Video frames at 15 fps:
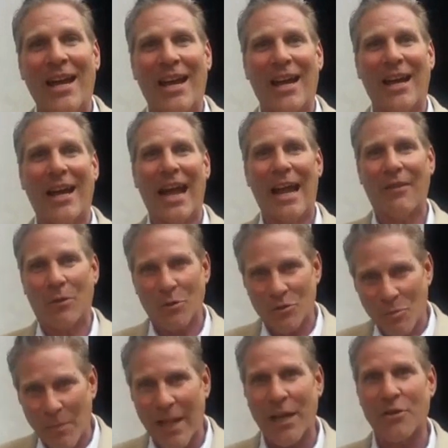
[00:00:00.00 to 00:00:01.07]
and
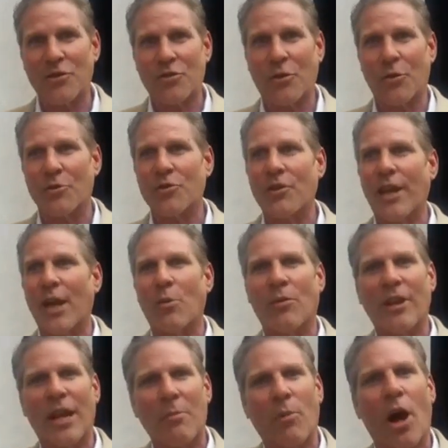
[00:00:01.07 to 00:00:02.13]
those ministers there
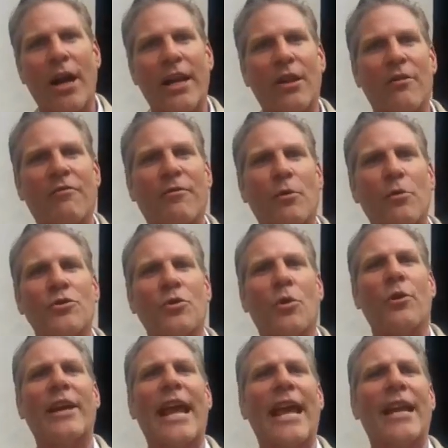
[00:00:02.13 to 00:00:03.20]
when they brought in the first
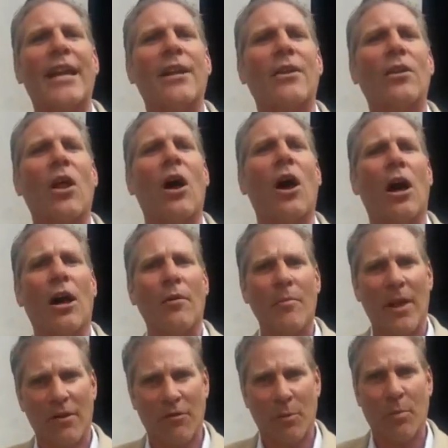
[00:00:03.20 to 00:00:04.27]
organic law
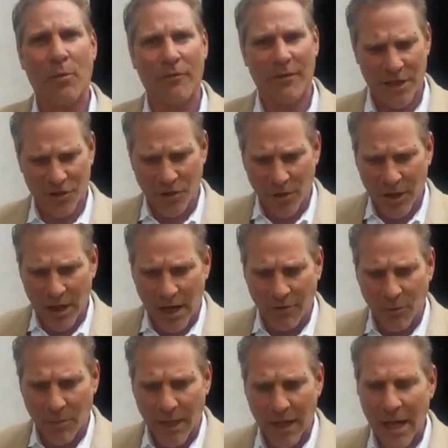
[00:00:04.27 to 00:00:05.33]
of the provisional
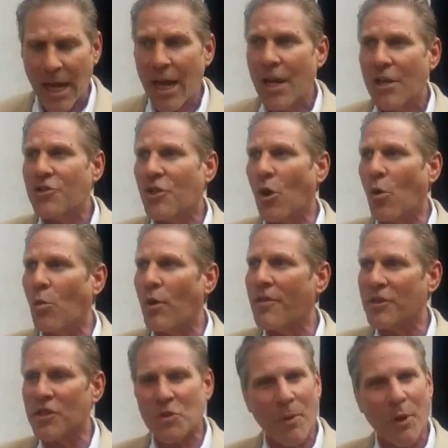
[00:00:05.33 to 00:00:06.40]
government. So
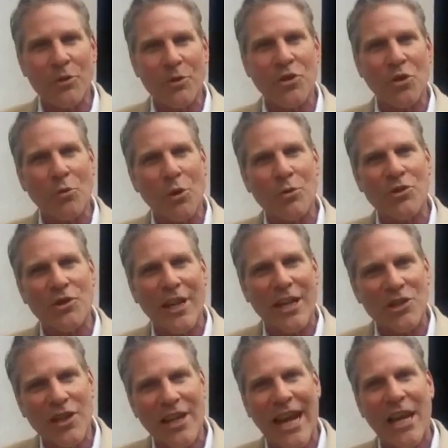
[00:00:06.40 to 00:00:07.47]
with the spiritual roots, the
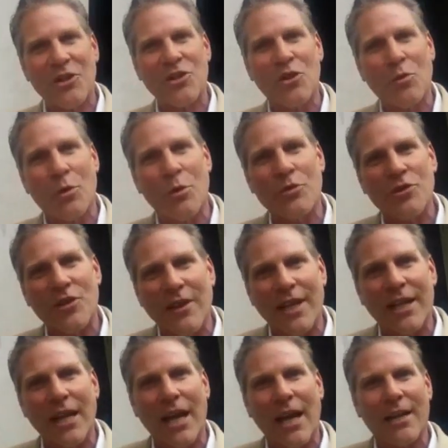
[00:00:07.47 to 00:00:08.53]
educational roots, and
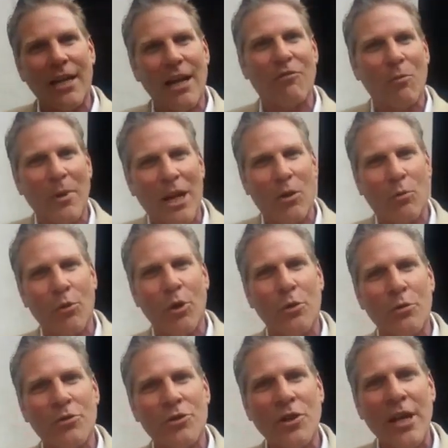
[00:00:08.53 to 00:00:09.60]
the governmental
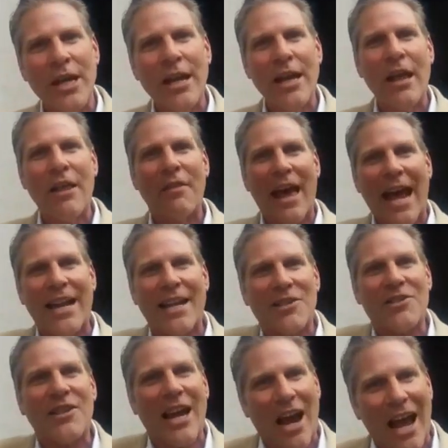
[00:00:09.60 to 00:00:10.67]
roots, that
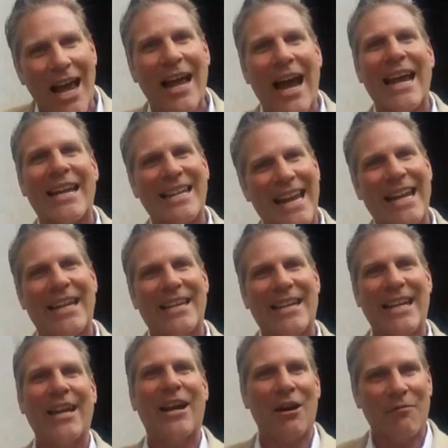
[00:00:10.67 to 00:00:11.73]
is the
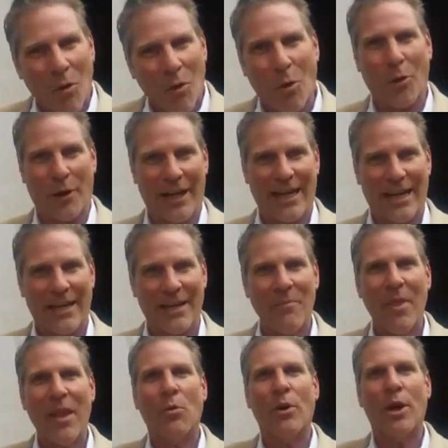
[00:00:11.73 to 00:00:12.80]
identity of Oregon.
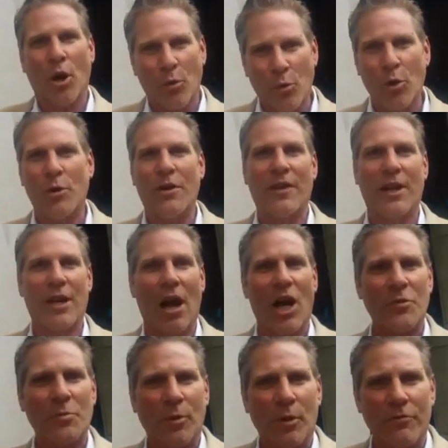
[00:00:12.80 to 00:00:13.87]
We are rooted in the
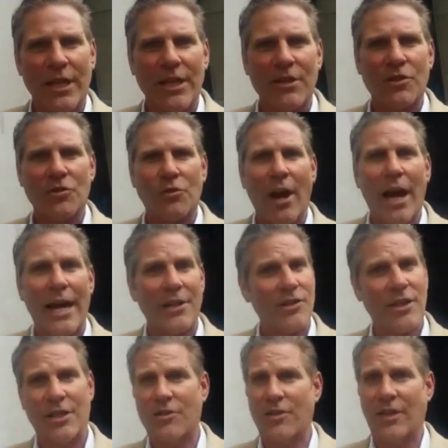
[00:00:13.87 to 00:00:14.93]
gospel of Jesus
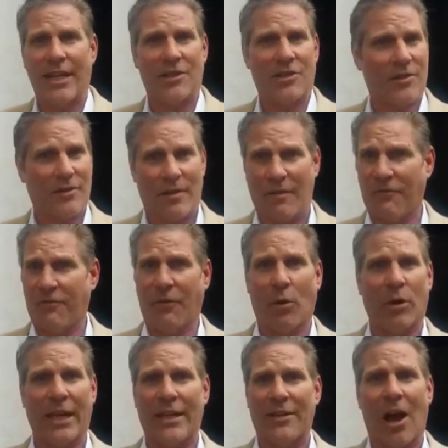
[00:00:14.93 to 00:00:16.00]
Christ. It's
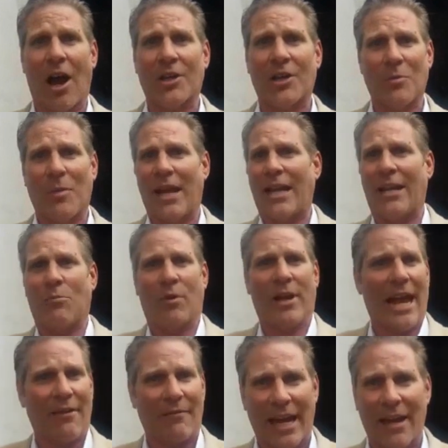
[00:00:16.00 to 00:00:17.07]
fully documented.
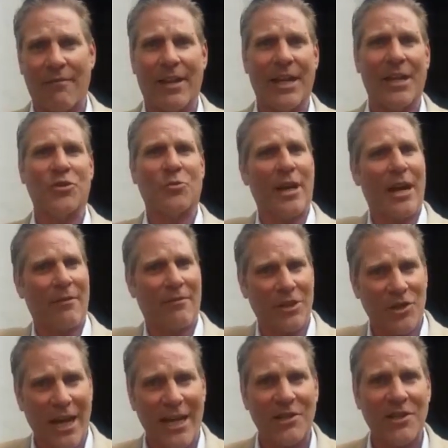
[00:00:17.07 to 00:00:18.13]
We have evidence. We have
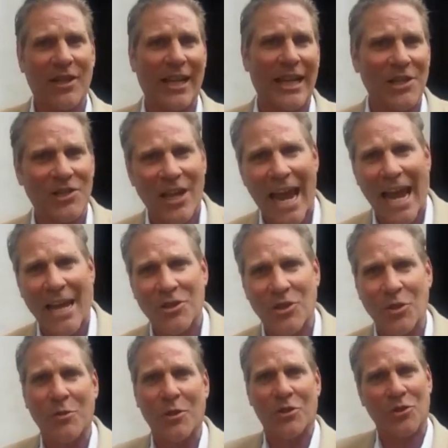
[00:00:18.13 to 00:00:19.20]
the Jason Lee
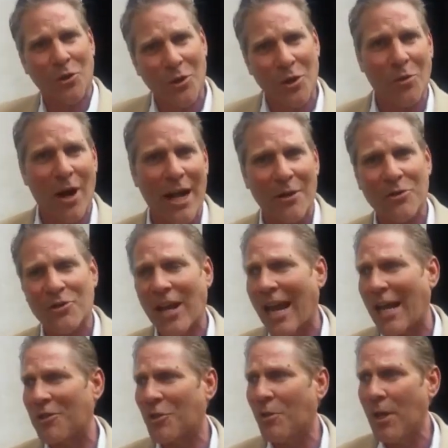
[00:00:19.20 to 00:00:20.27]
statue, the Circuit Rider
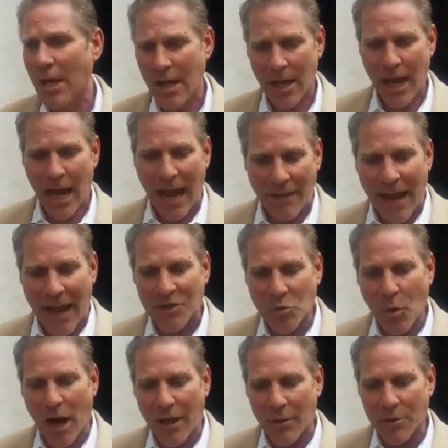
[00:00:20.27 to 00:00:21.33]
statue. And that's
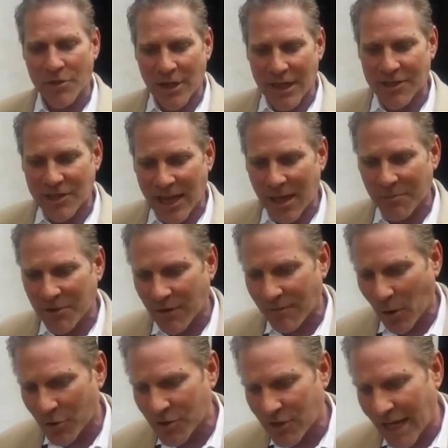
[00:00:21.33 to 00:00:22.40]
why there's an attempt
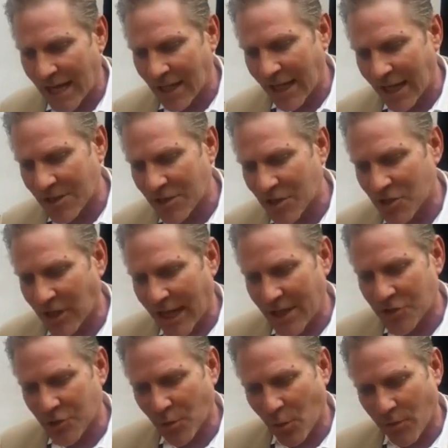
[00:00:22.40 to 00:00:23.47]
of our state
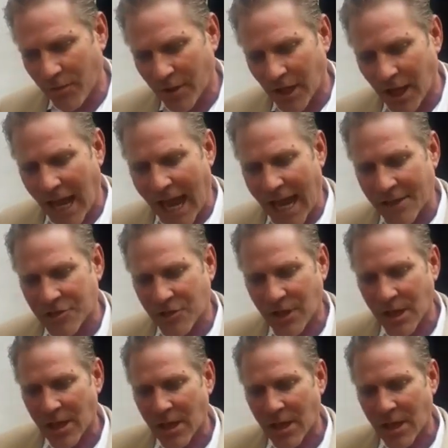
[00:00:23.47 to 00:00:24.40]
legislature over the last